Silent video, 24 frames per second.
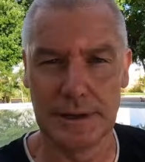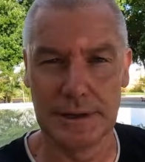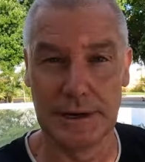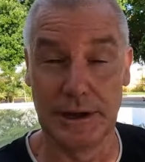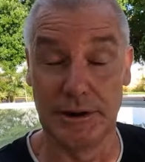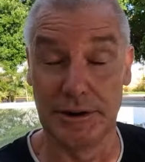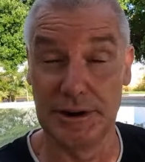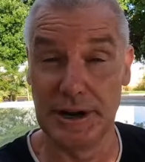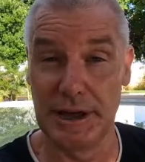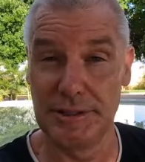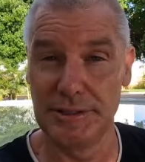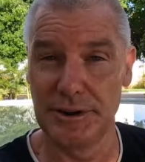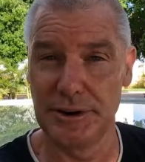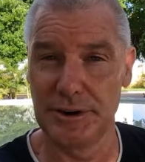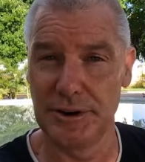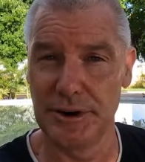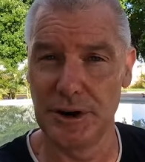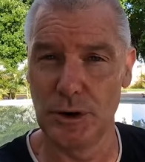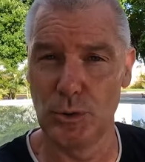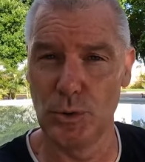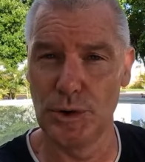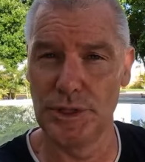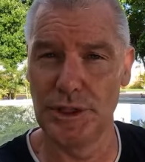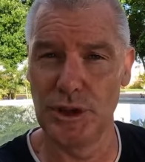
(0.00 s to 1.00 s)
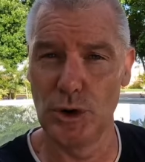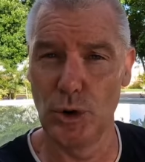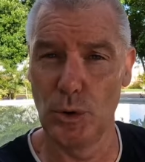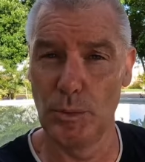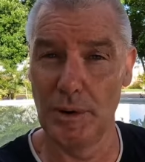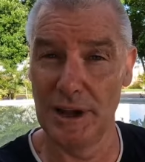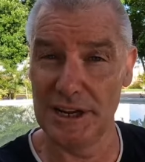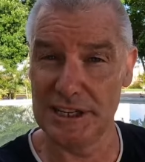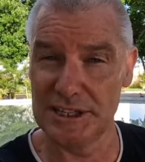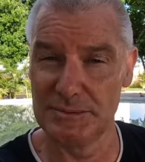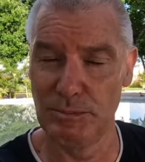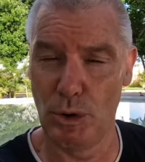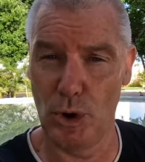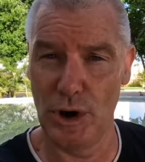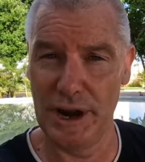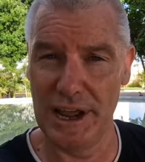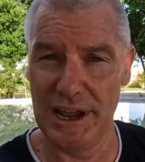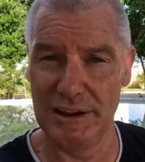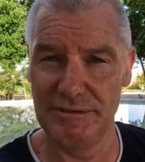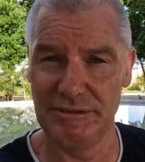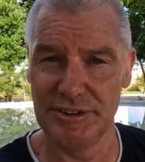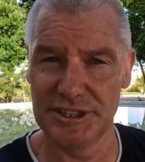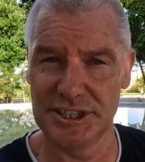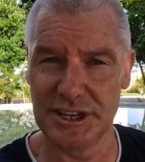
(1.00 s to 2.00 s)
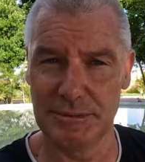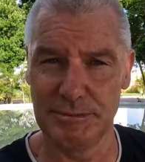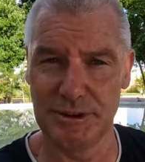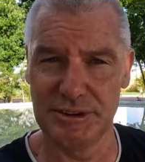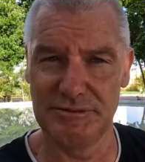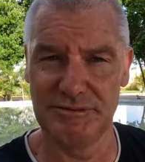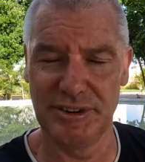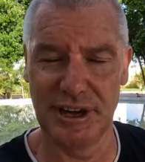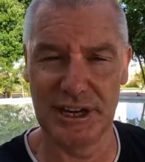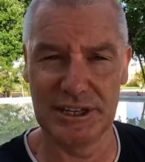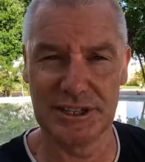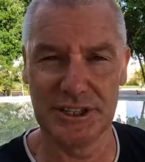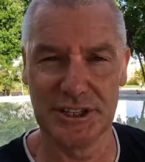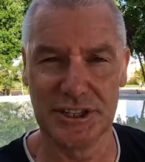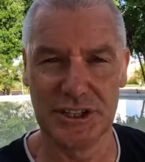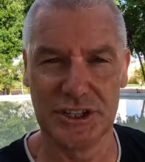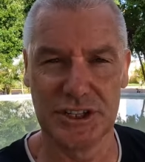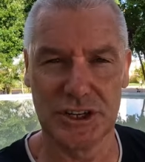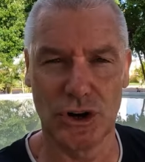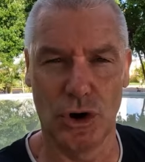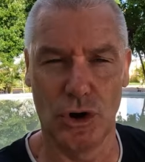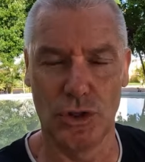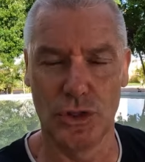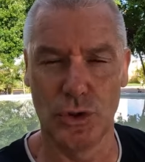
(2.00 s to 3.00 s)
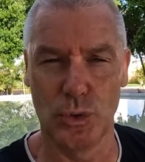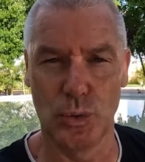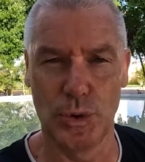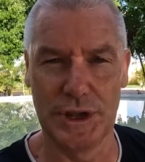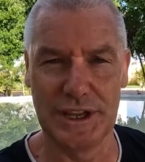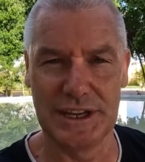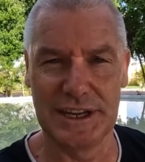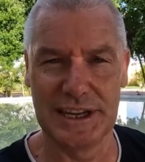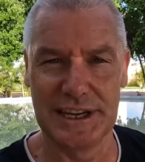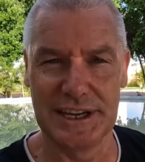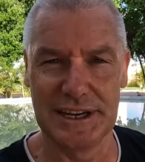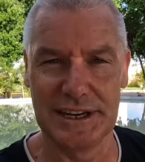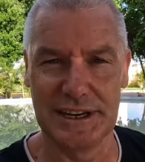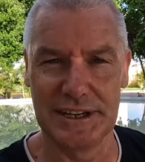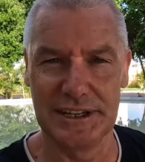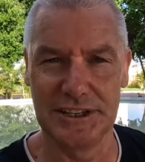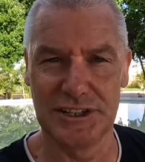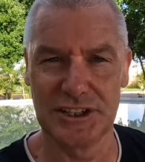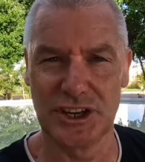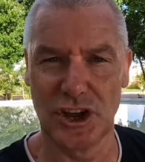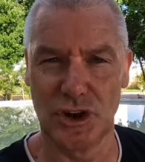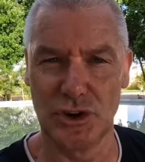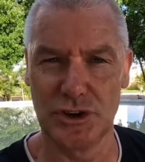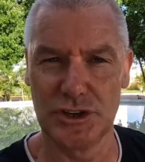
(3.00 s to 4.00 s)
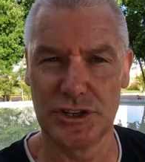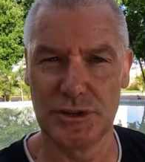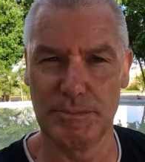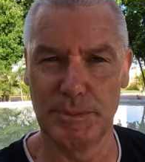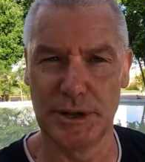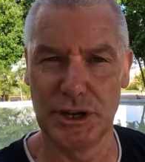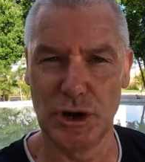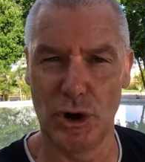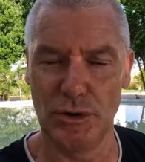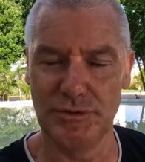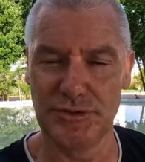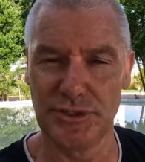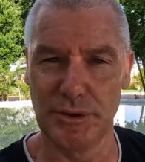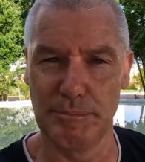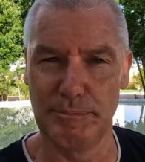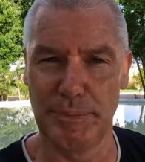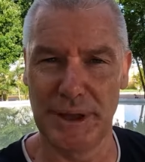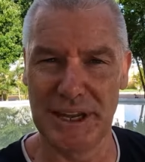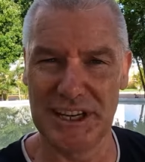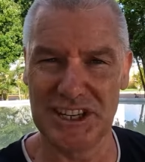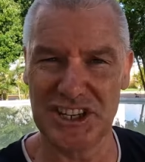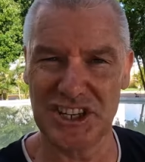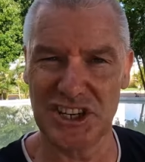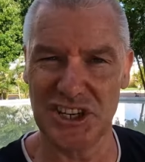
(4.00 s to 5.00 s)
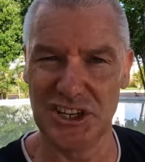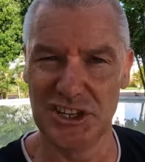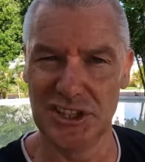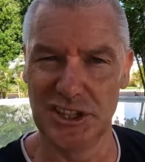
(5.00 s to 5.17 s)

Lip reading: Now, another area where the All Blacks might have some advantage on the weekend is going to be off the bench